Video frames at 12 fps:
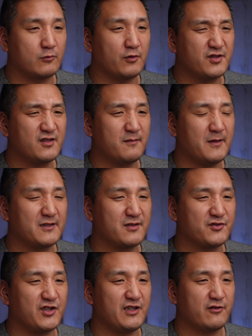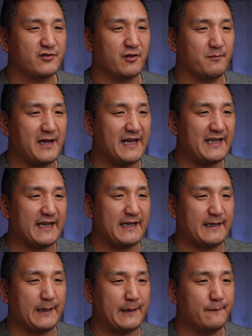Rosso di Montalcinos are made in
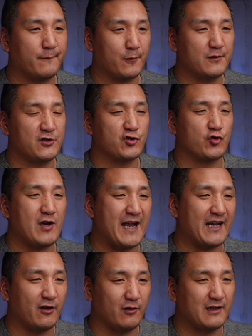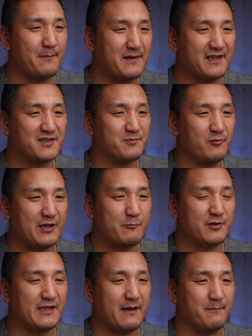an inverted triangle, and let me explain
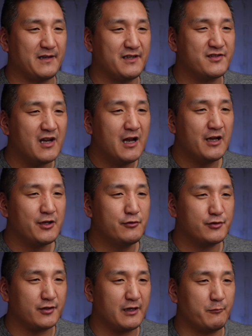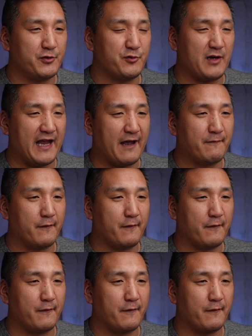what that means. Usually when you have